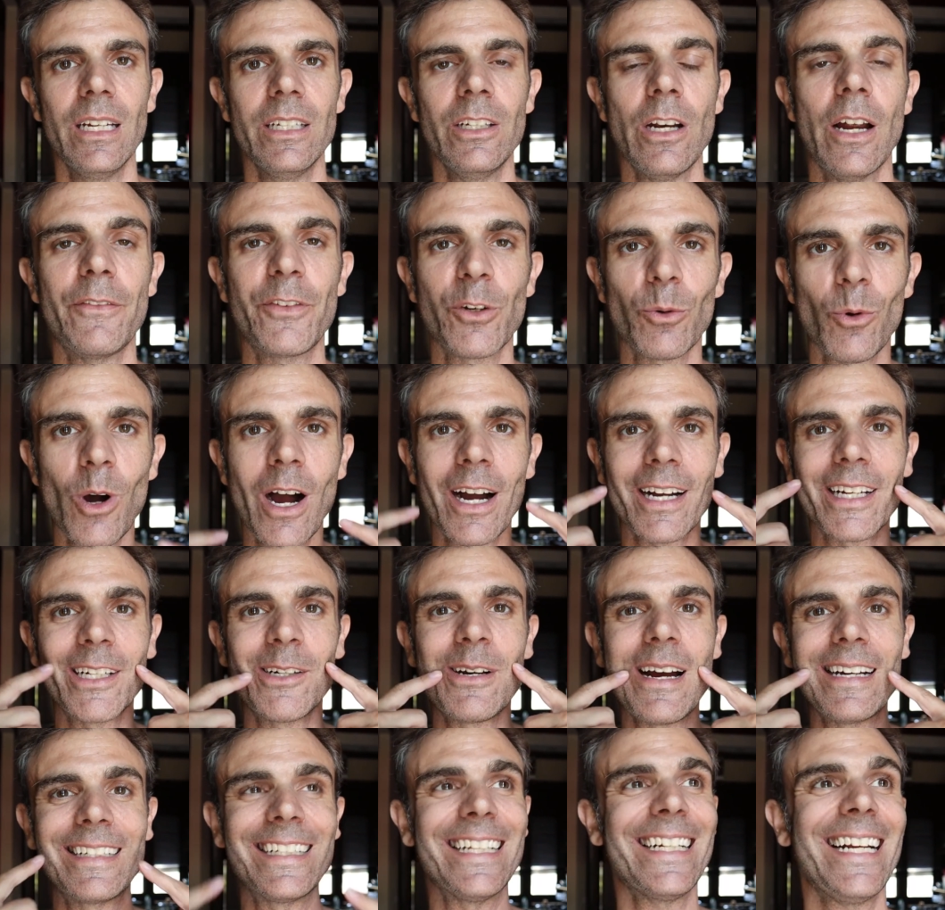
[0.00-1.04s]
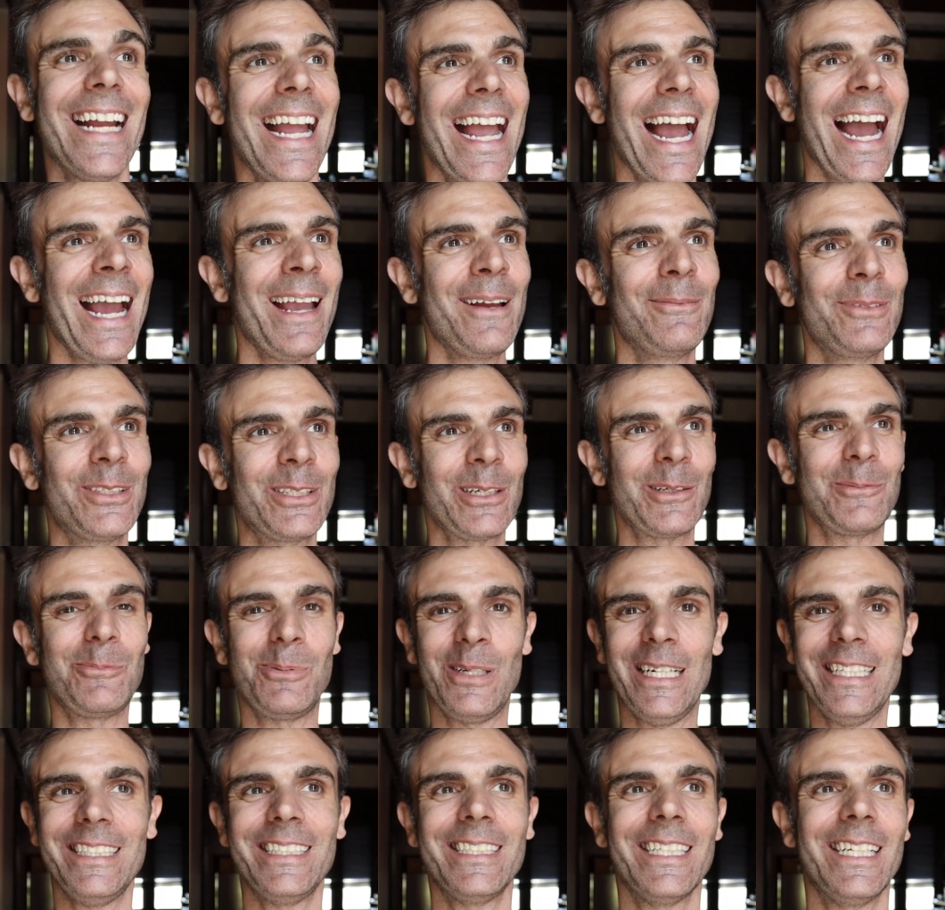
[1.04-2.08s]
you know, if you're walking around, you're like, I am so
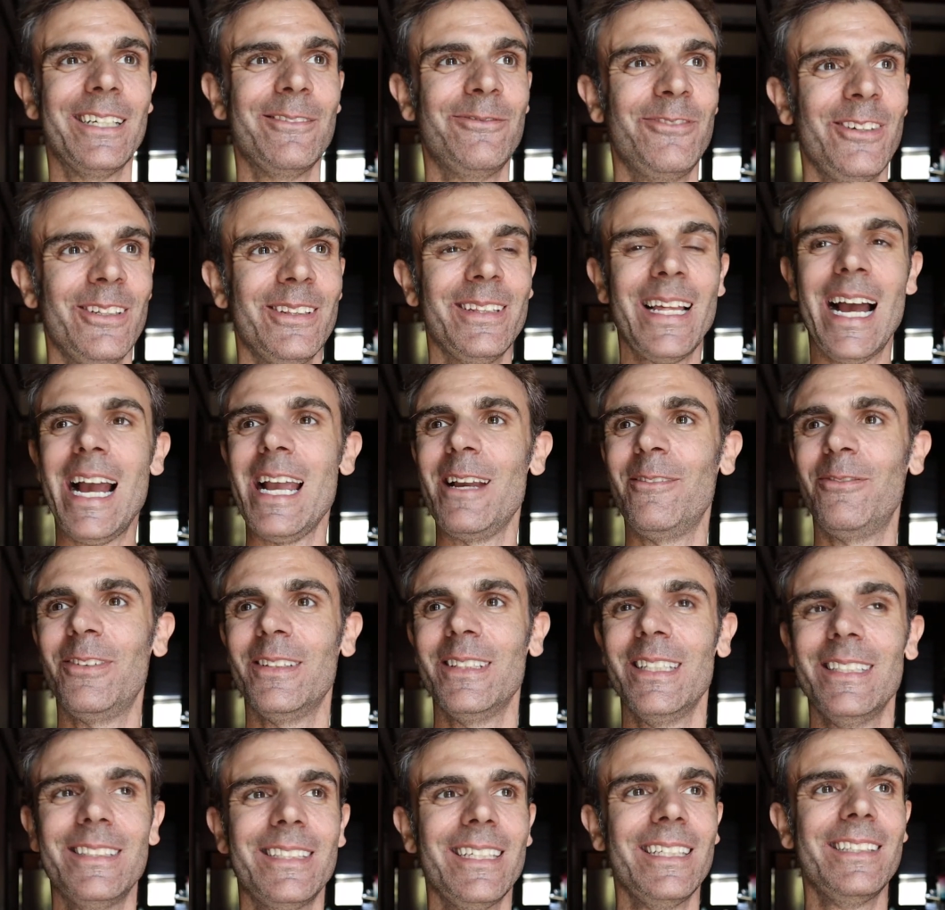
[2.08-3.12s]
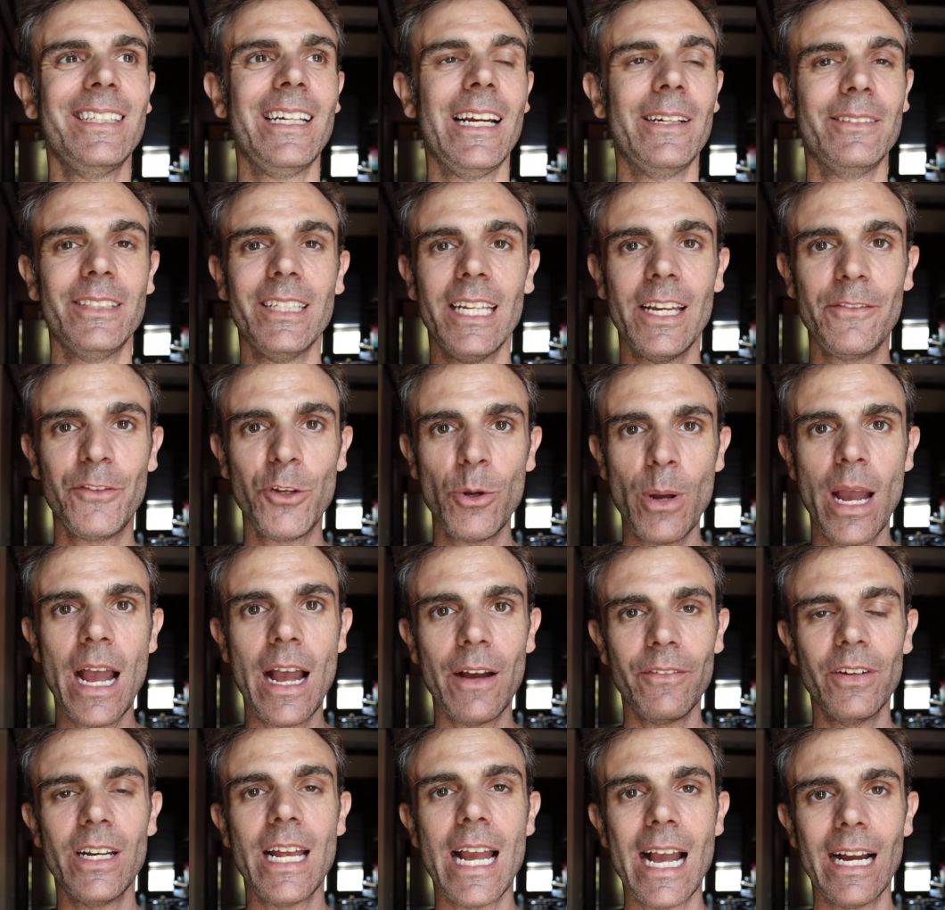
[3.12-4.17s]
appreciative for life and this other thing. It's like, if you
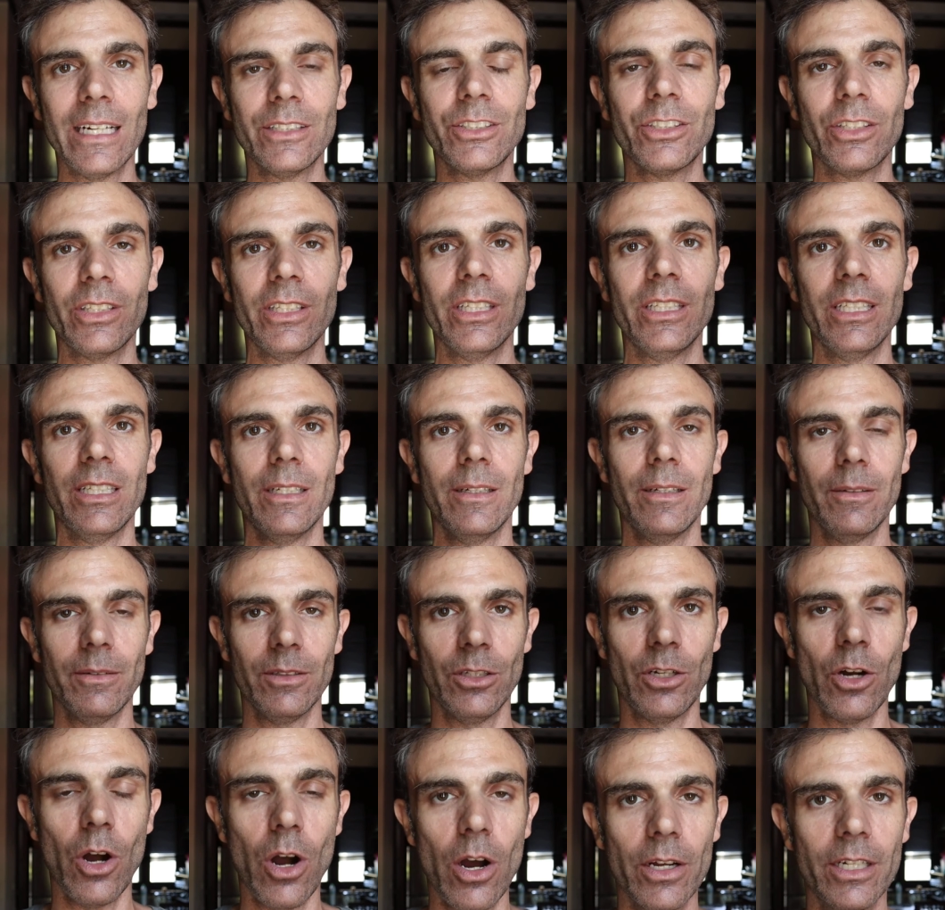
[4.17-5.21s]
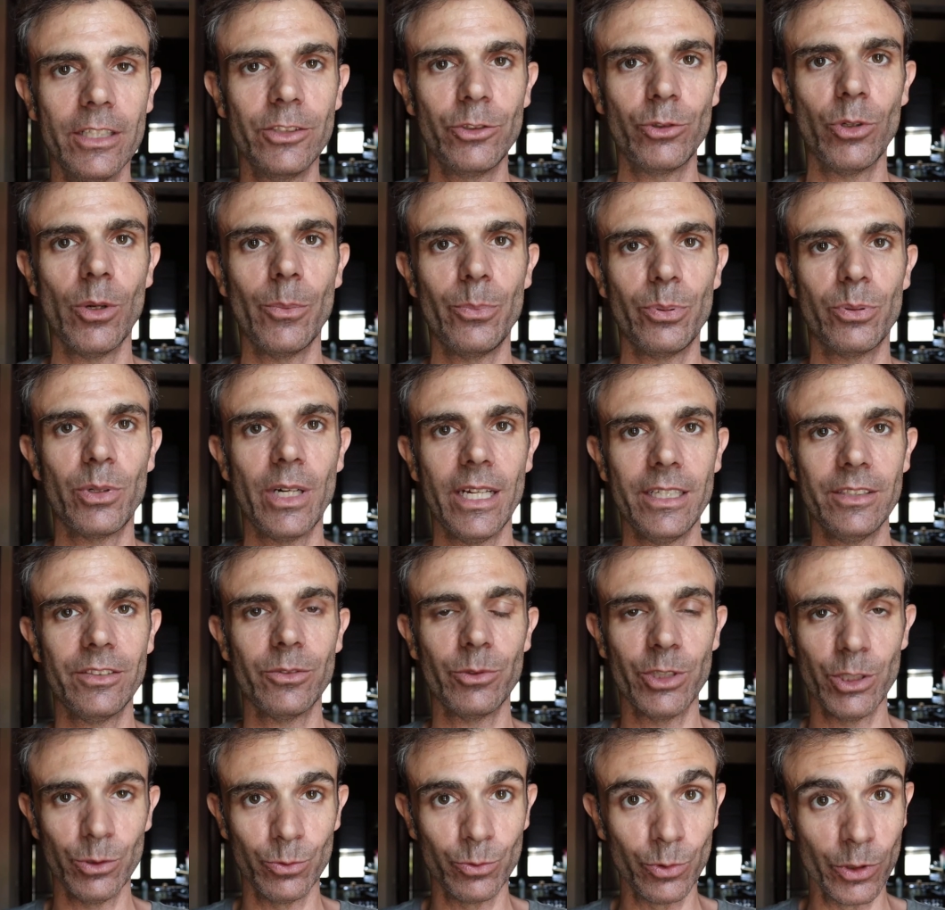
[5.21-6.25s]
haven't actually gone into a place
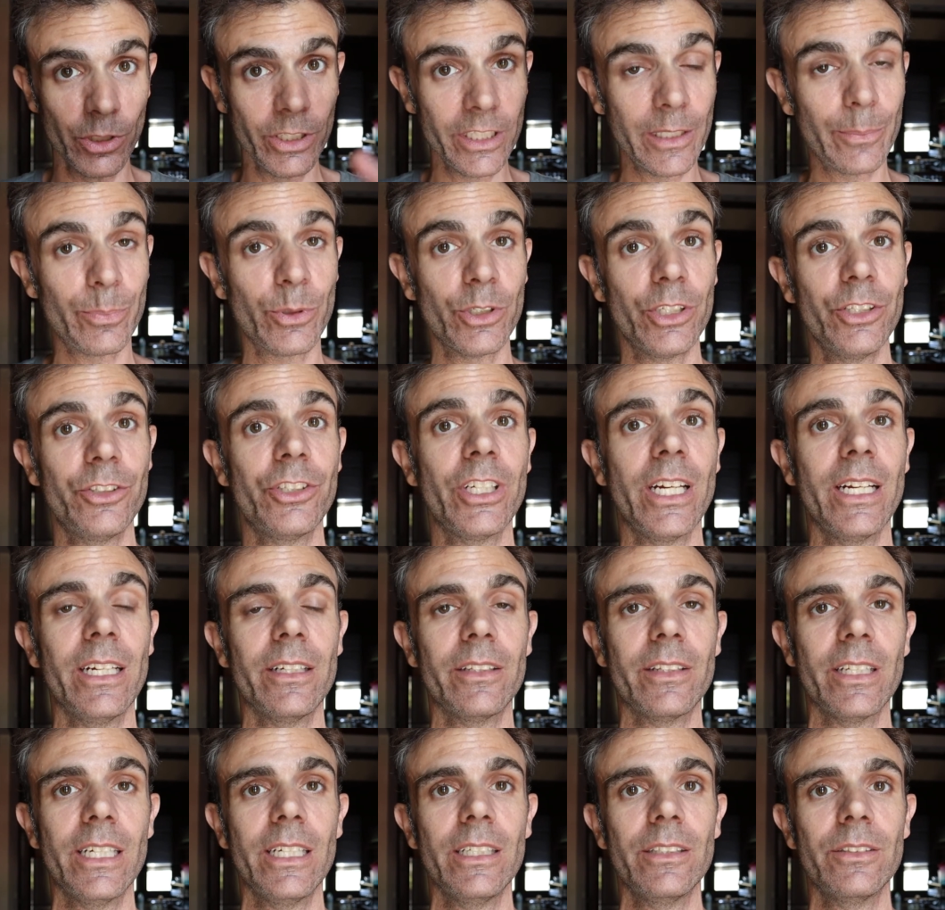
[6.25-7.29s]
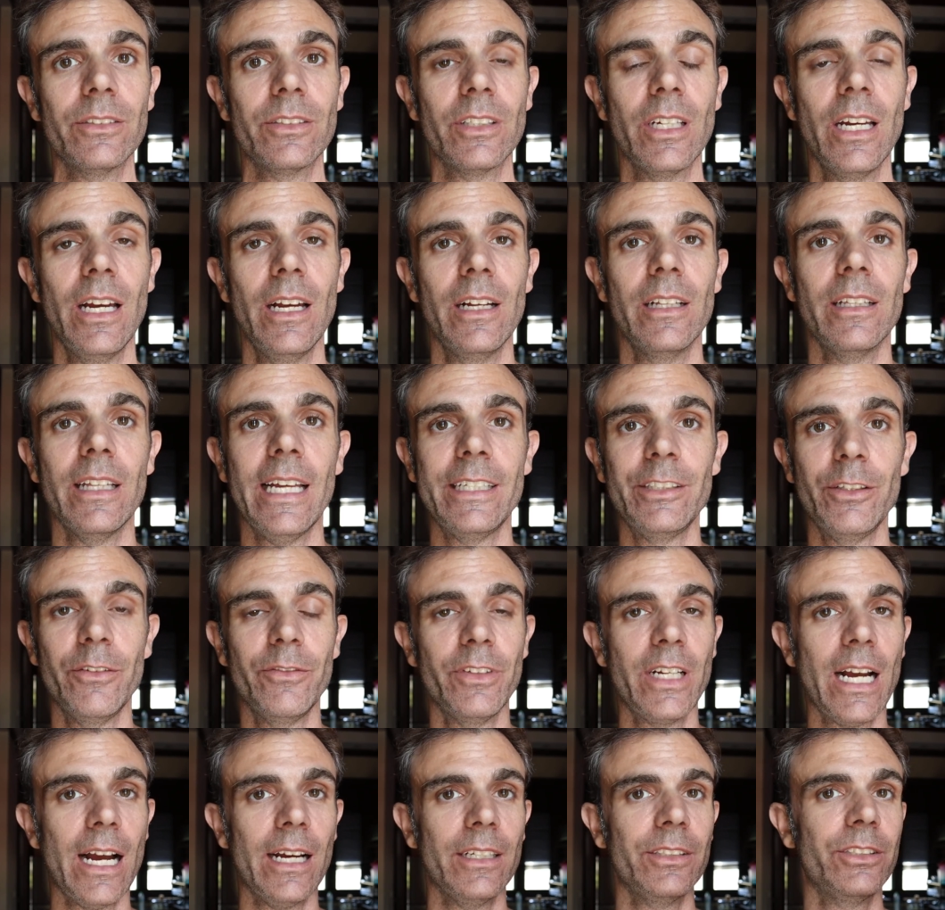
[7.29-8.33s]
where you're really appreciating things and
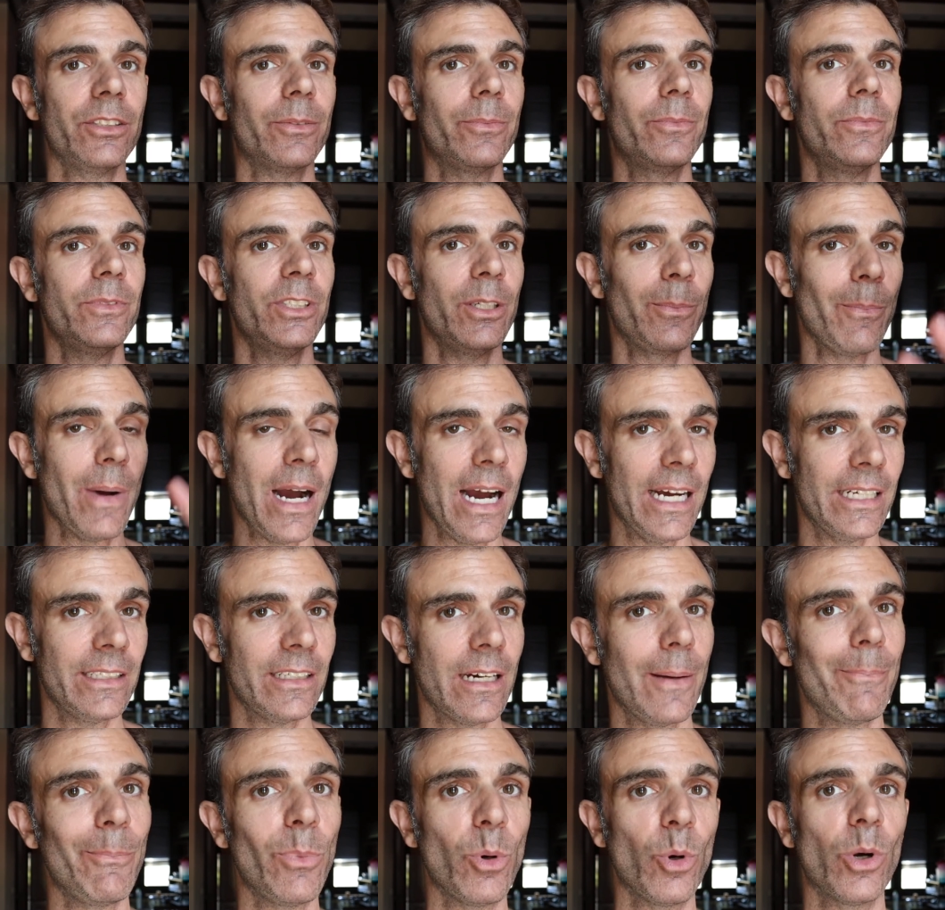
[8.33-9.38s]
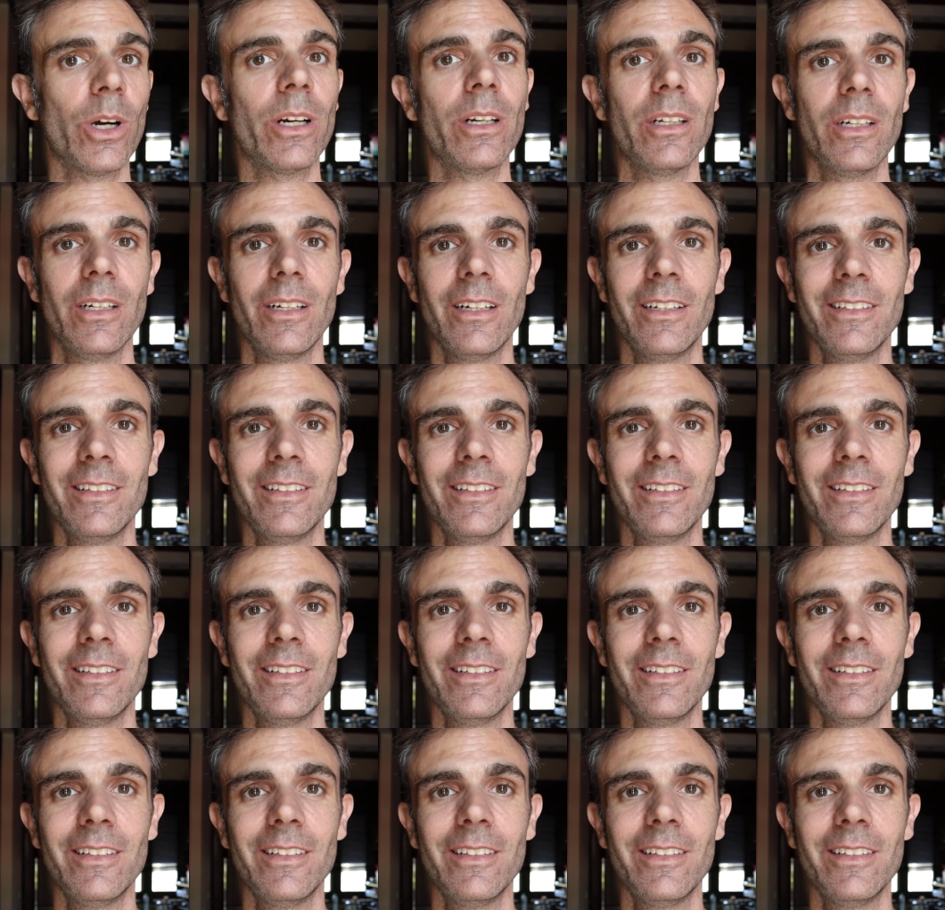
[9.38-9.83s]
you've gotten your, your mind on board,